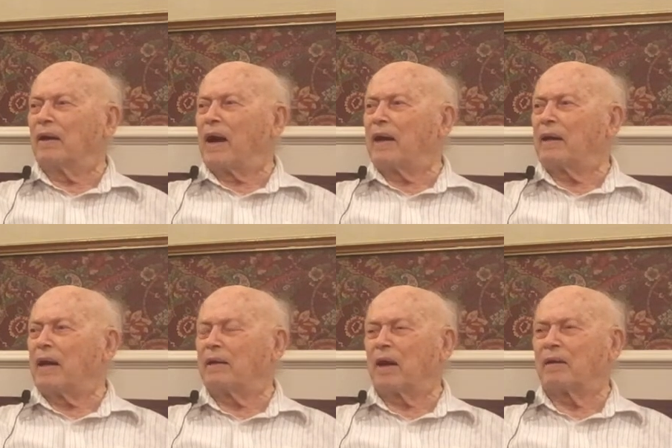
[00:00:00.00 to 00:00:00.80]

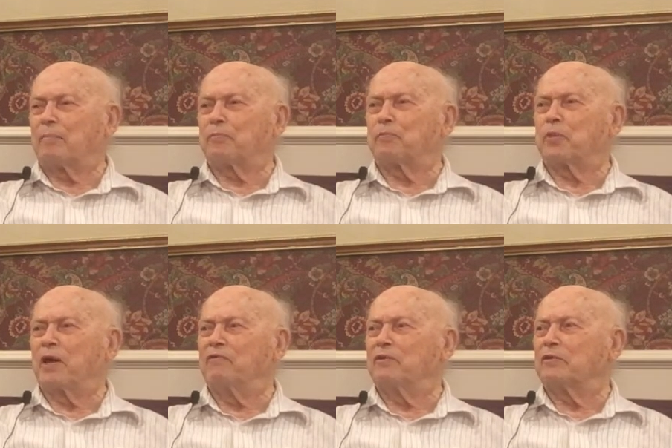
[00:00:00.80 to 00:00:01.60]
I got a
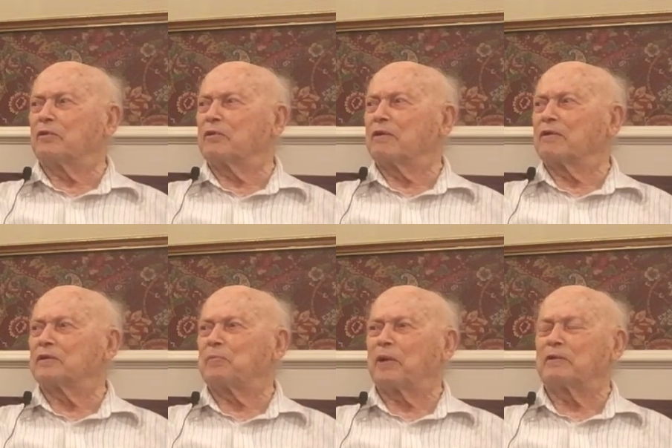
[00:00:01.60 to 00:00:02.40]
private tour of the
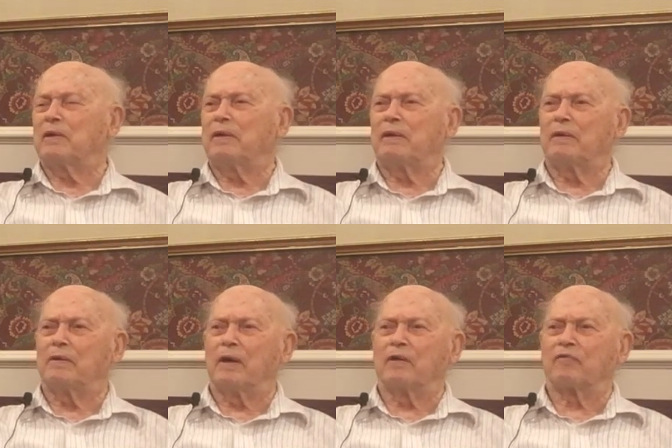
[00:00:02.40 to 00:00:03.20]

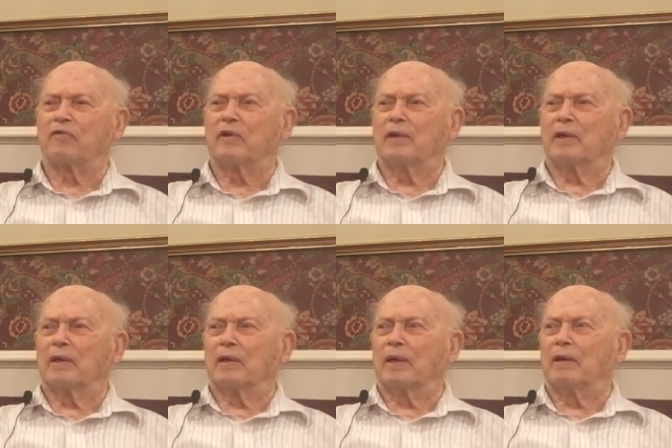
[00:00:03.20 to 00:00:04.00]
spectroheliograph.
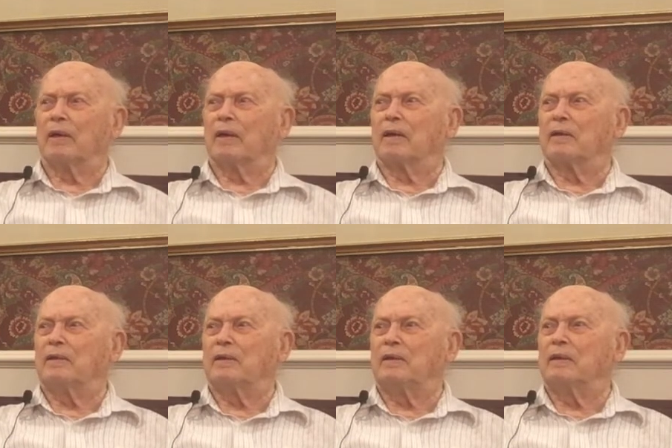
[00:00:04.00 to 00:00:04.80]

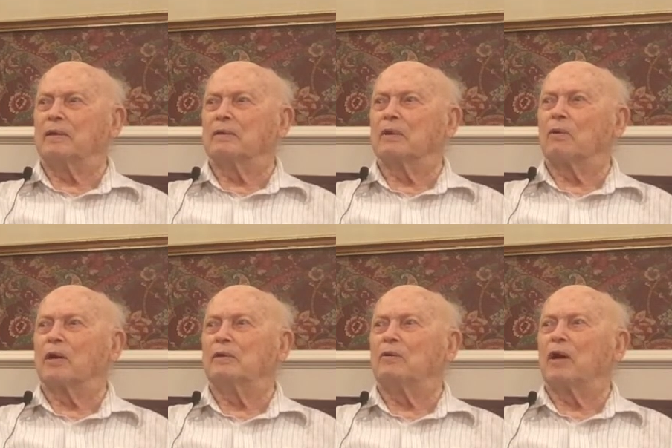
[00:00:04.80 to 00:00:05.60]
He didn't know
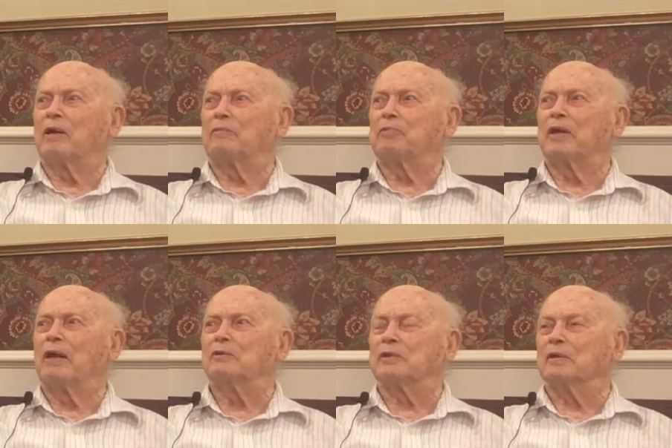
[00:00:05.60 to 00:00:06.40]
I knew how to
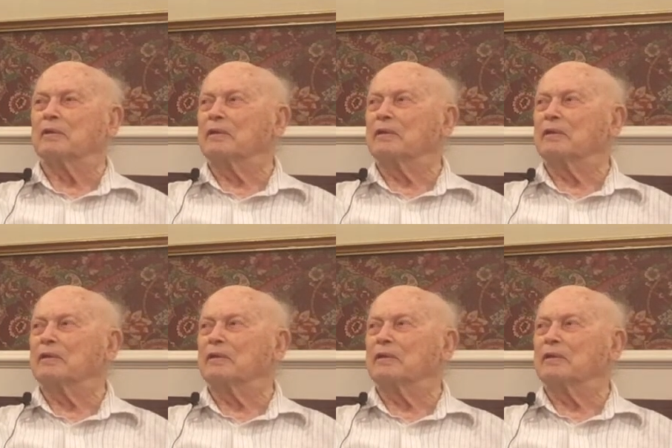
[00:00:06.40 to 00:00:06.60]
pronounce it.